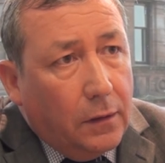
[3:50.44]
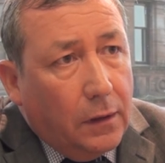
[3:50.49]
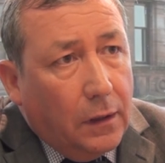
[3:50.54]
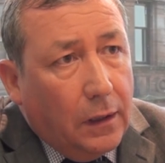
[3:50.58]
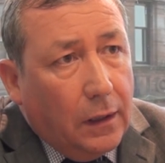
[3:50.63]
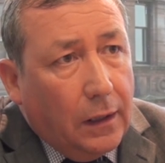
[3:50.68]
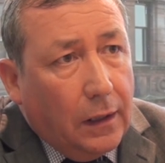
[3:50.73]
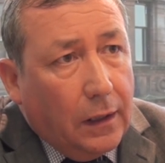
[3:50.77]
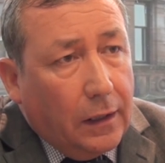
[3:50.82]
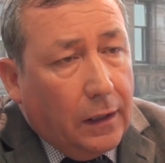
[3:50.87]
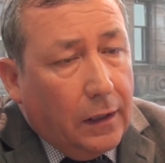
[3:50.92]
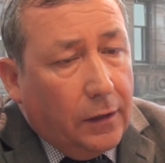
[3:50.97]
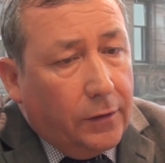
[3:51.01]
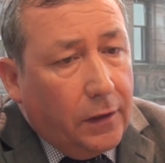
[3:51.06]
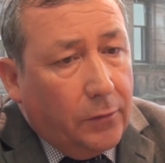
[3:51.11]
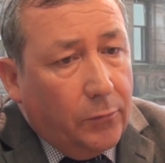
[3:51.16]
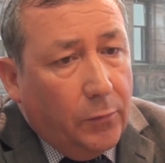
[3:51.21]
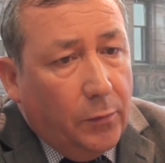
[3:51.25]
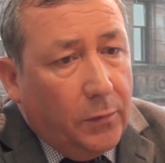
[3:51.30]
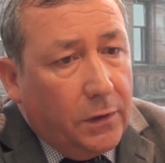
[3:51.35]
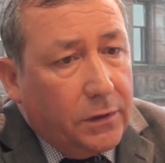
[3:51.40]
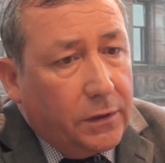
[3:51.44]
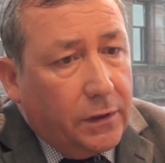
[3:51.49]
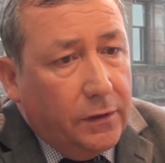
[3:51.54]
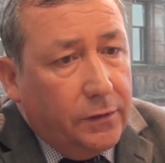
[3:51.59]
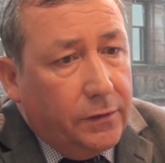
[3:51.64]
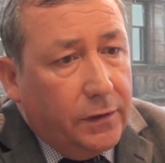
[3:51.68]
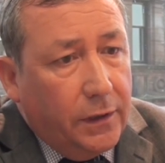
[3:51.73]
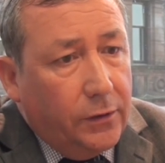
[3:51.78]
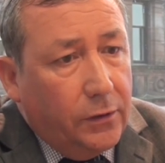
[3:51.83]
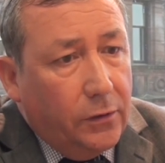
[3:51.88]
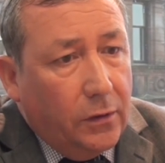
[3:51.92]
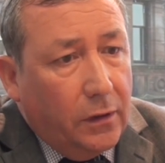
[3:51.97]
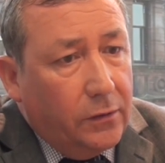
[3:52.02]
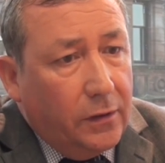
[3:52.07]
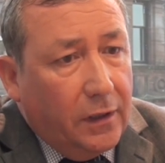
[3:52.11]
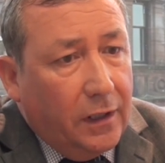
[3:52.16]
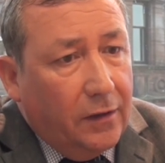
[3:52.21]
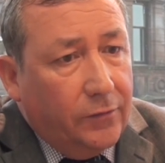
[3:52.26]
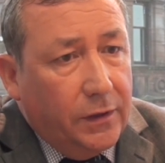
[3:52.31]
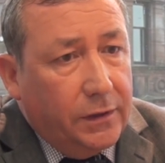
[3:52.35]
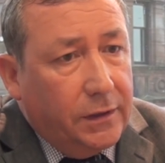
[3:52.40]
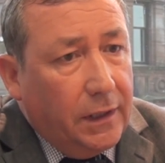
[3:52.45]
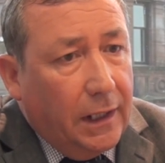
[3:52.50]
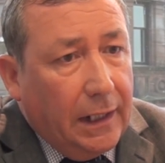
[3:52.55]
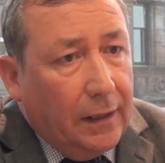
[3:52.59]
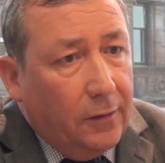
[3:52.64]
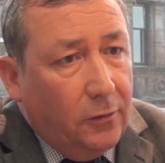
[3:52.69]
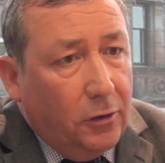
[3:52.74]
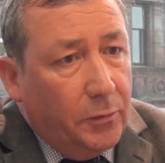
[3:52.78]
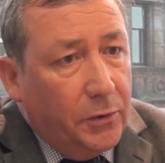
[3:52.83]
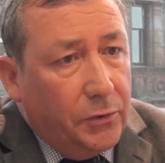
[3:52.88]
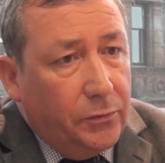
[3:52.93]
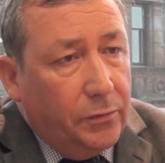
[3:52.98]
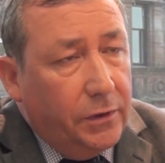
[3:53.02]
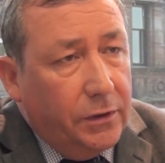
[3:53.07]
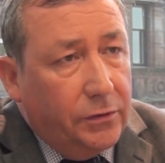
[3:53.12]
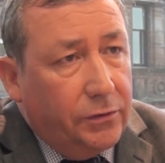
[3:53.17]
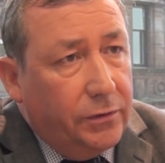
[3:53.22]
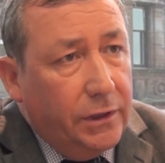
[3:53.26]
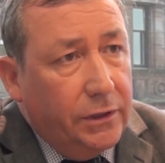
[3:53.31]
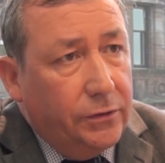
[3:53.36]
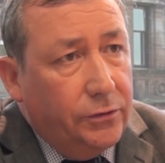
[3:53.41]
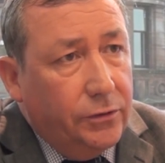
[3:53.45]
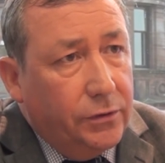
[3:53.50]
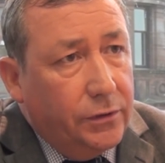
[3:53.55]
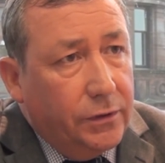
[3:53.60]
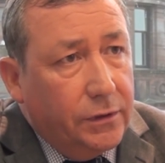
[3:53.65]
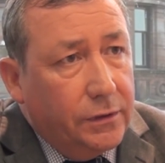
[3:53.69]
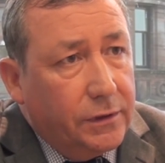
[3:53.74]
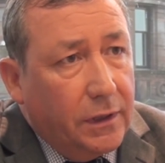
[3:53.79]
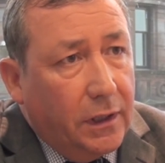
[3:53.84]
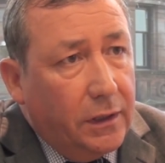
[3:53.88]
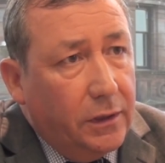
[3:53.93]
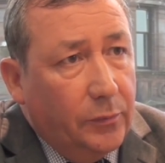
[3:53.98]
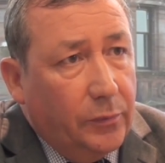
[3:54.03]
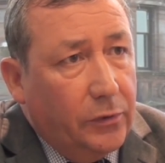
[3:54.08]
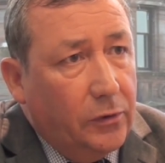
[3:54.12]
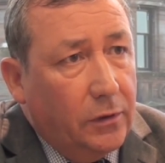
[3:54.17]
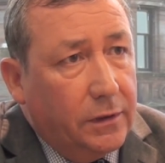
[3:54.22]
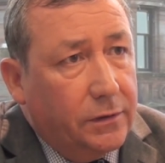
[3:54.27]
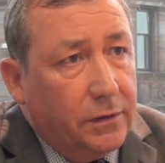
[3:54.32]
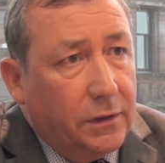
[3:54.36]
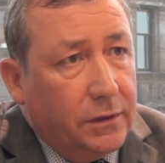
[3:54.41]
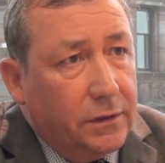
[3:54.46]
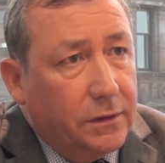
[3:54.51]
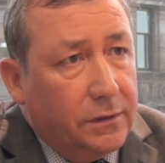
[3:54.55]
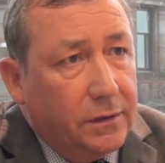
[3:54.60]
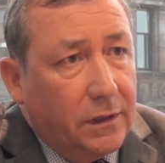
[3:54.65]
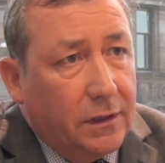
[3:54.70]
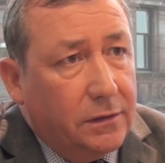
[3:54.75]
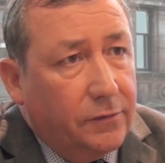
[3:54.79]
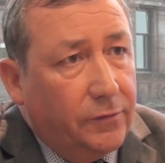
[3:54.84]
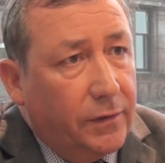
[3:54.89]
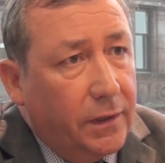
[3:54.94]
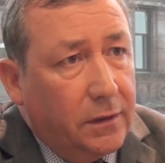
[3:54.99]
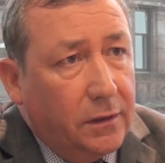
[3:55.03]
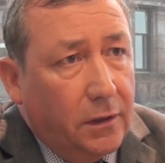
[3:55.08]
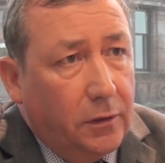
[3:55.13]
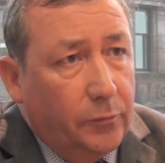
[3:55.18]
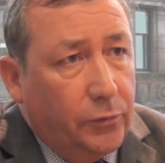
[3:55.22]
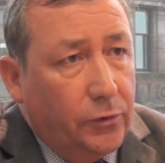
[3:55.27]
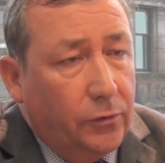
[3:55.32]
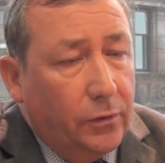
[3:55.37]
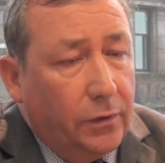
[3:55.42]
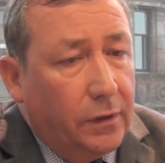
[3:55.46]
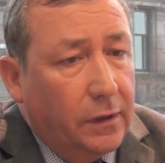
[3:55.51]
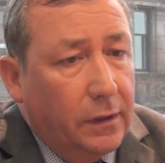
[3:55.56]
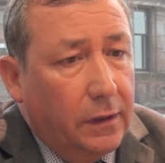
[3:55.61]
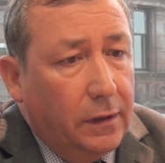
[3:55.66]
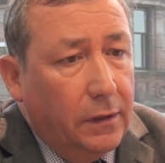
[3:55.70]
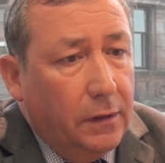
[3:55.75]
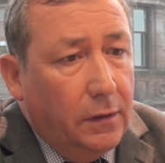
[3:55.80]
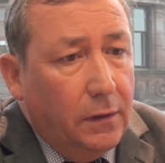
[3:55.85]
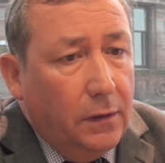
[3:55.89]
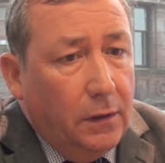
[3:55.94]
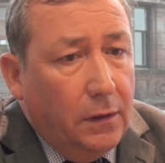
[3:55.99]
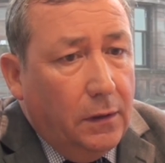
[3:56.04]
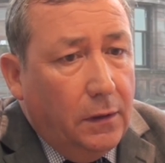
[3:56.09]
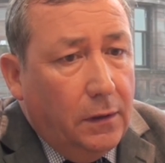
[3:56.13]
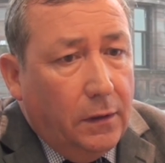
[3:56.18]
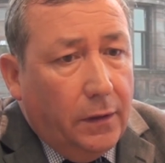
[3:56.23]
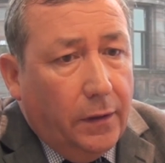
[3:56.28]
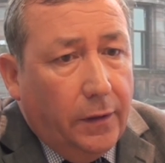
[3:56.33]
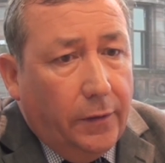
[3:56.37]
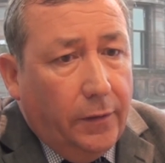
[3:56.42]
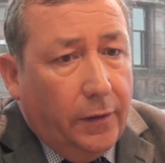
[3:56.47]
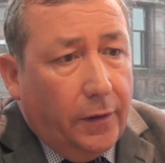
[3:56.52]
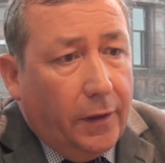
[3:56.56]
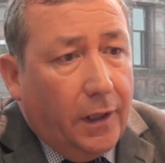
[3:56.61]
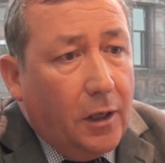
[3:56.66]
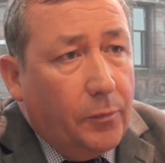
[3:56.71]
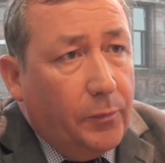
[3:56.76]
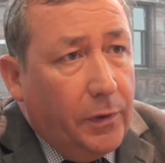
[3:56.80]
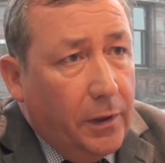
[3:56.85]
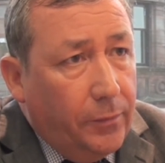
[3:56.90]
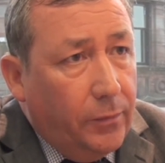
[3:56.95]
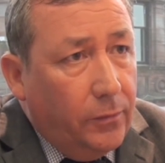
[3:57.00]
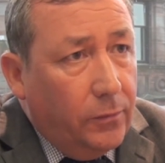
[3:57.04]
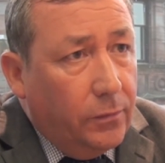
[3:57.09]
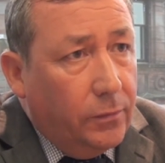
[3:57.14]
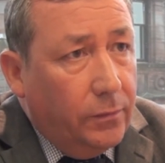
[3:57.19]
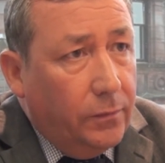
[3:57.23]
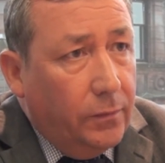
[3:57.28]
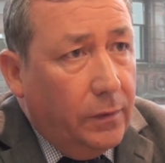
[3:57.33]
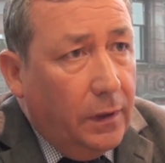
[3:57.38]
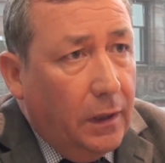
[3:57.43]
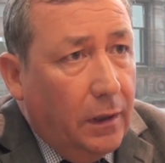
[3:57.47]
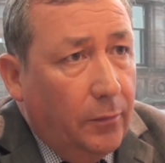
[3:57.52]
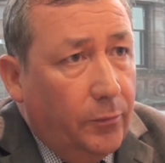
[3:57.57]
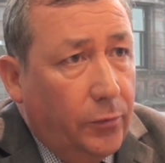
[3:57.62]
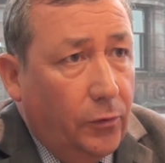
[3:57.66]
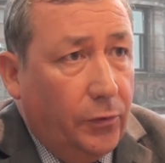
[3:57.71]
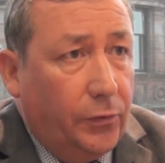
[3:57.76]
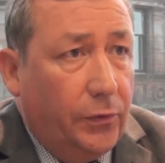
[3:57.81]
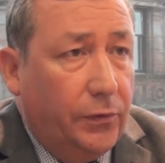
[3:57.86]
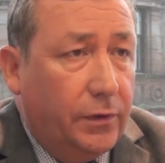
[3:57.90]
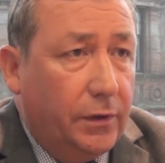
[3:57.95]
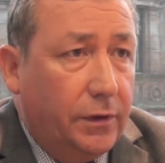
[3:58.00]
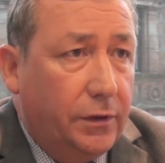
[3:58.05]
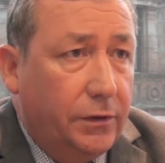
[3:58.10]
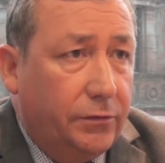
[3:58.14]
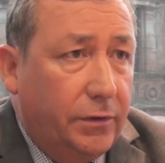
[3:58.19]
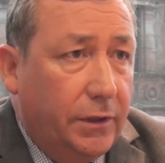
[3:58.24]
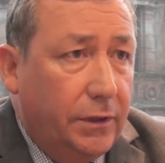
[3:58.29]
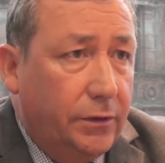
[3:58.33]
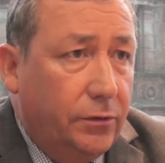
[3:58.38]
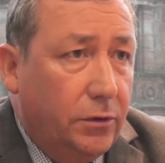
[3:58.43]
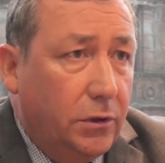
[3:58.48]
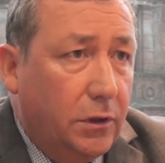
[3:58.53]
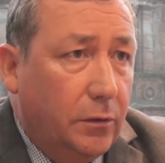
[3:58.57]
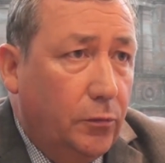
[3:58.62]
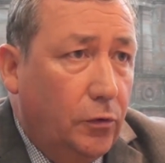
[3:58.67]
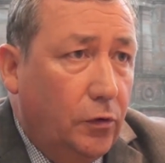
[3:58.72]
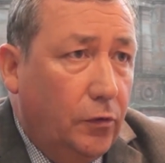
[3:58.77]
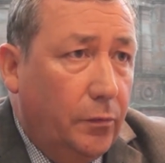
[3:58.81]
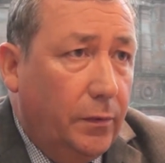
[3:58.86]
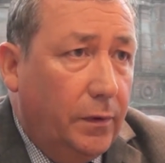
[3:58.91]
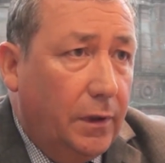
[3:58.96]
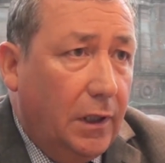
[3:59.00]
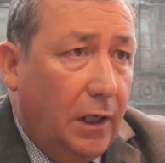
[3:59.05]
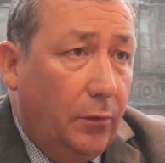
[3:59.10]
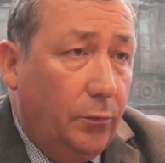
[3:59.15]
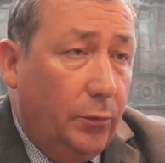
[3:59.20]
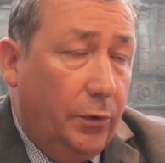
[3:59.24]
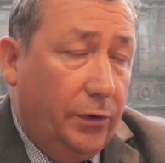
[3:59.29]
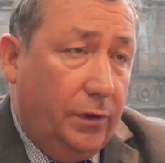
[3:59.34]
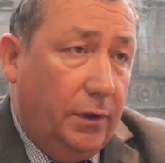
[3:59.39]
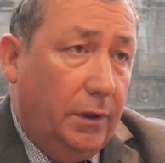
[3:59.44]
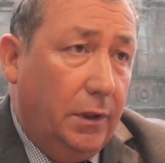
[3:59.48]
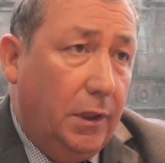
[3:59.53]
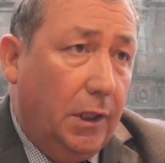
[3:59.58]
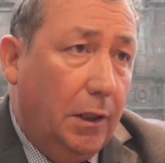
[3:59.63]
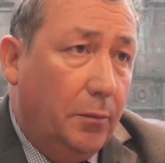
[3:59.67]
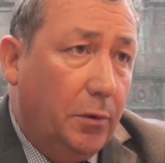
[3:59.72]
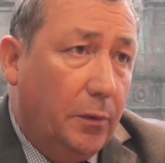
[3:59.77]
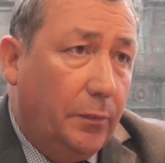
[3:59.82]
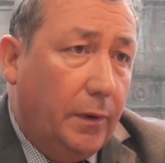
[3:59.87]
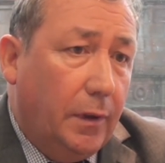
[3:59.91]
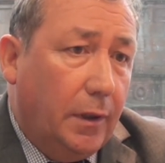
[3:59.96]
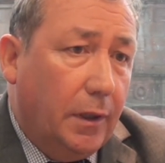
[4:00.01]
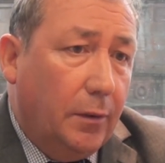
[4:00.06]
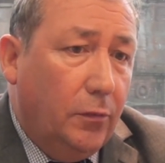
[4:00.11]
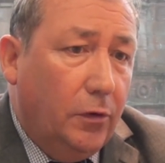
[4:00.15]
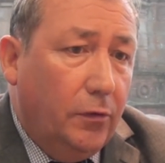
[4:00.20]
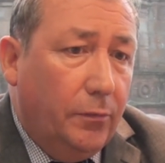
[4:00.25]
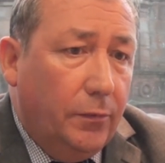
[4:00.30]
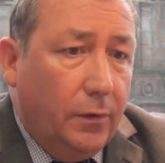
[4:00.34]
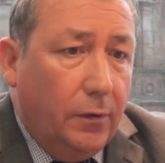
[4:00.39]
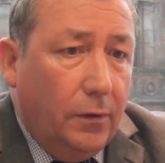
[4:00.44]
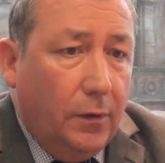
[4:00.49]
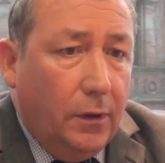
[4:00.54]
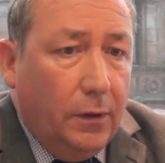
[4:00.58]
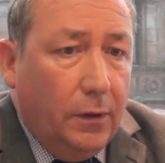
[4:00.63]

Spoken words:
I think we must continue to have the dialogue between the trade unions and the politicians. That's vitally important. There are people, both within the trade union movement and within the Labour Party movement,